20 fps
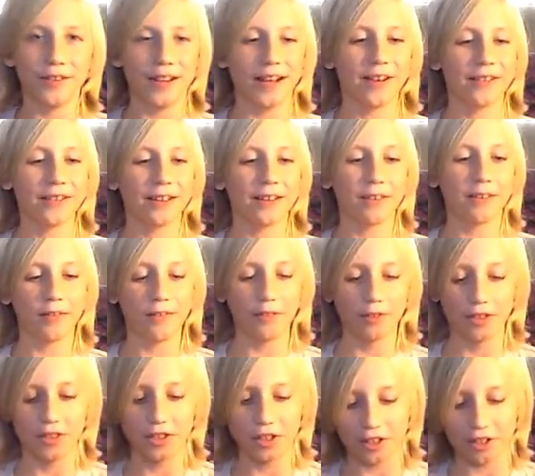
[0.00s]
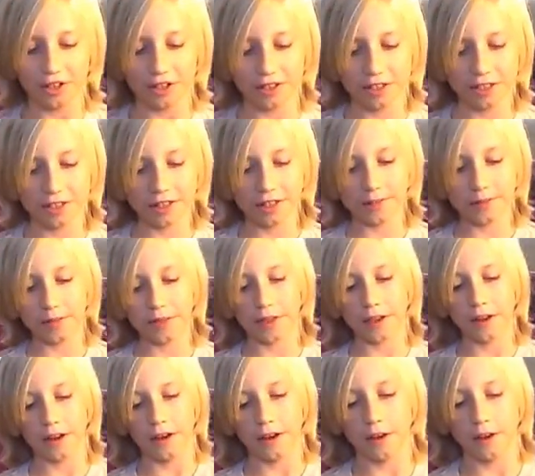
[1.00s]
now that we have our 4 darts,
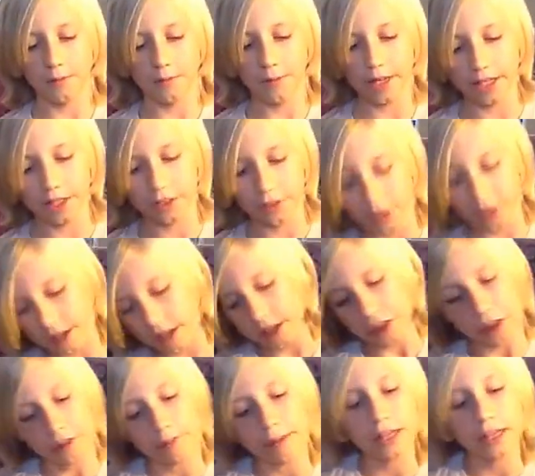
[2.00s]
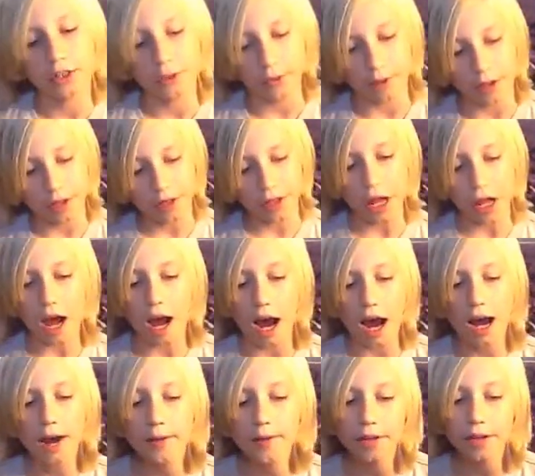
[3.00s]
we get to look at the special ones.
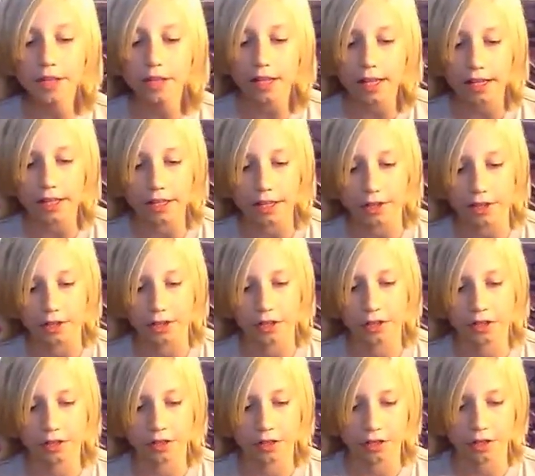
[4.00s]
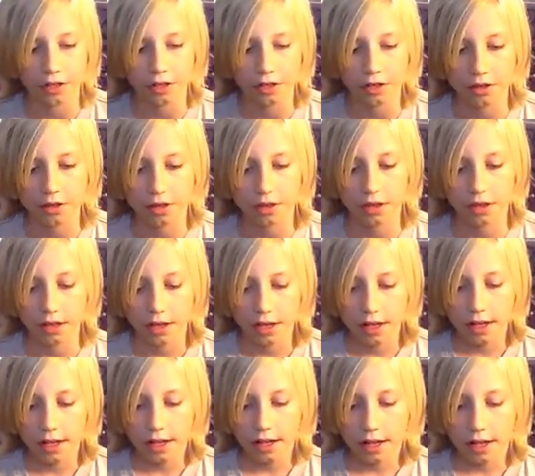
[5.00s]
I really like these darts because
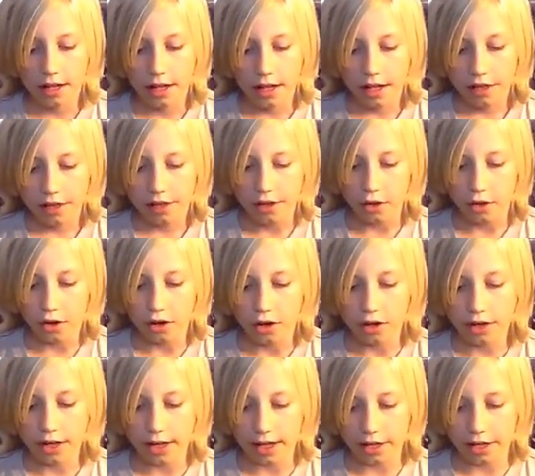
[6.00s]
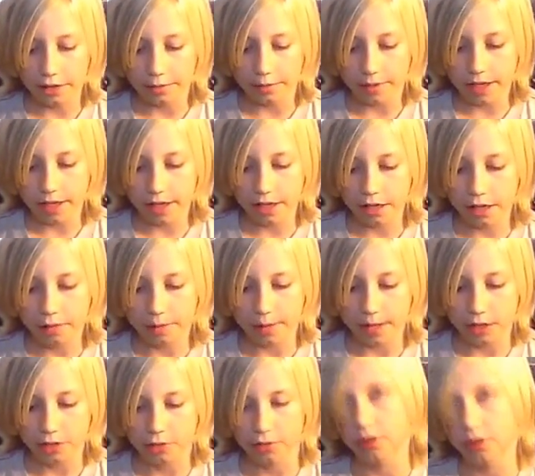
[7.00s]
there aren't as many
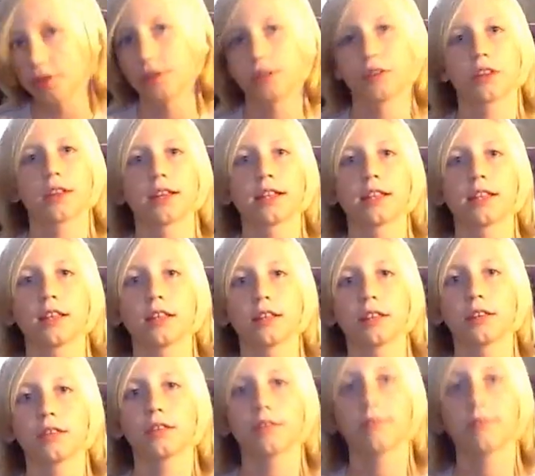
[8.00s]
special darts like this.